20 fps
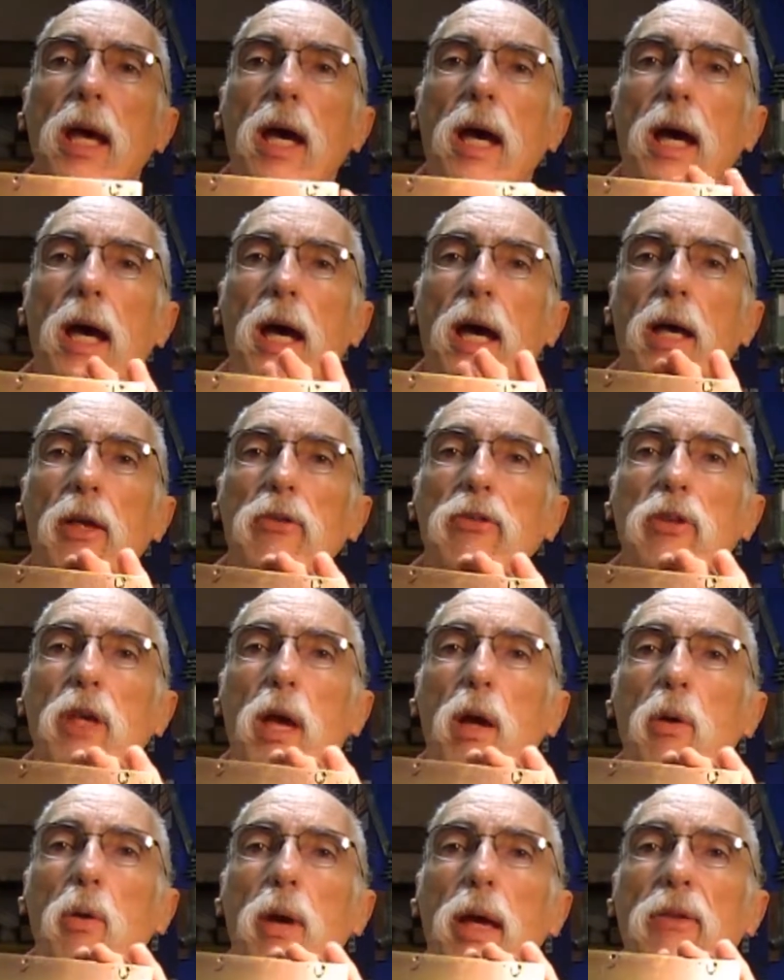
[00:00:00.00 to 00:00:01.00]

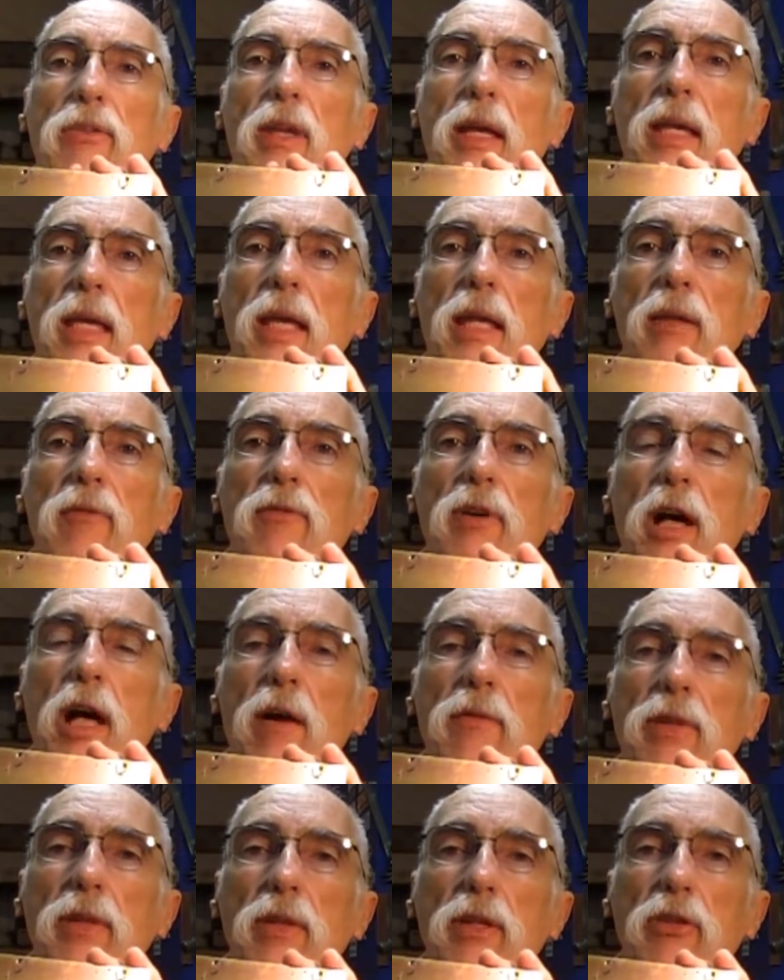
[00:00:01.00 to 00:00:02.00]
So as I get
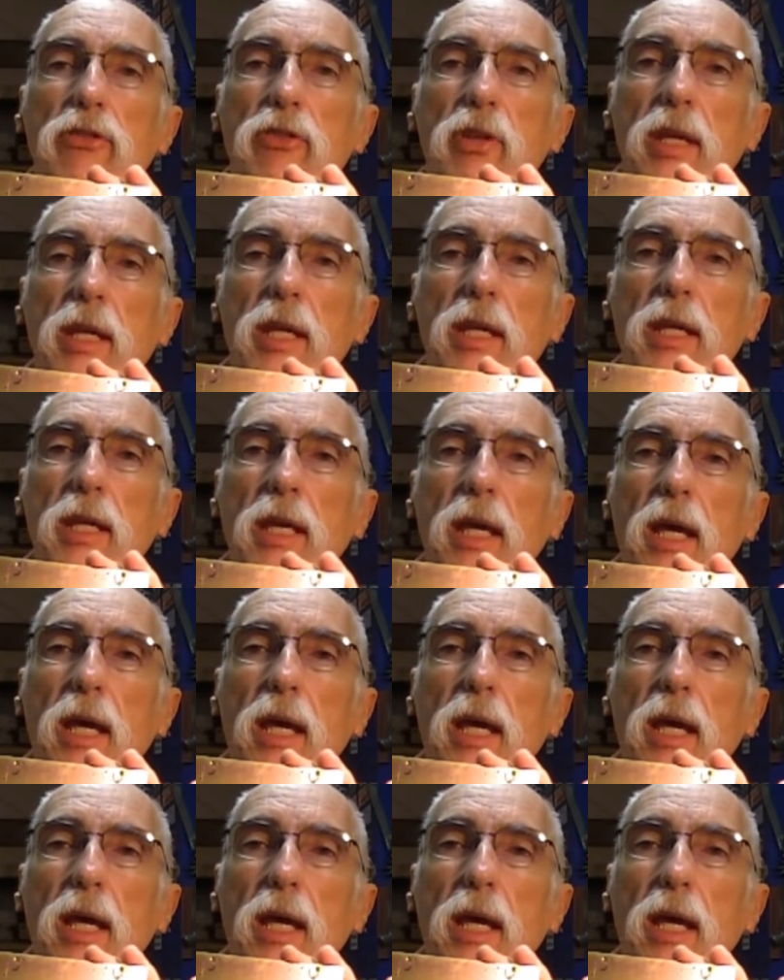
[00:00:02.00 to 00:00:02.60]
involved in this thing,